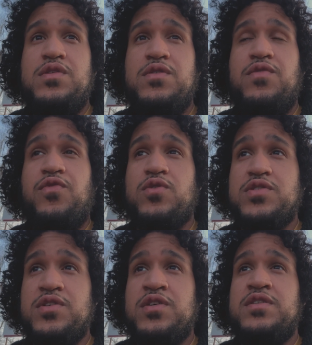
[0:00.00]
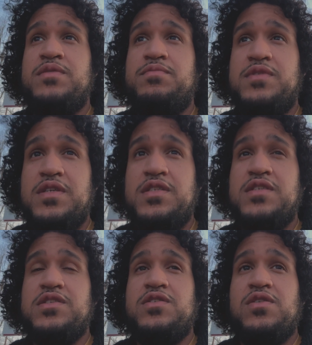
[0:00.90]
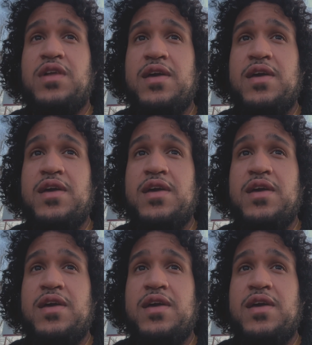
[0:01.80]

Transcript: for certain seasons in our life,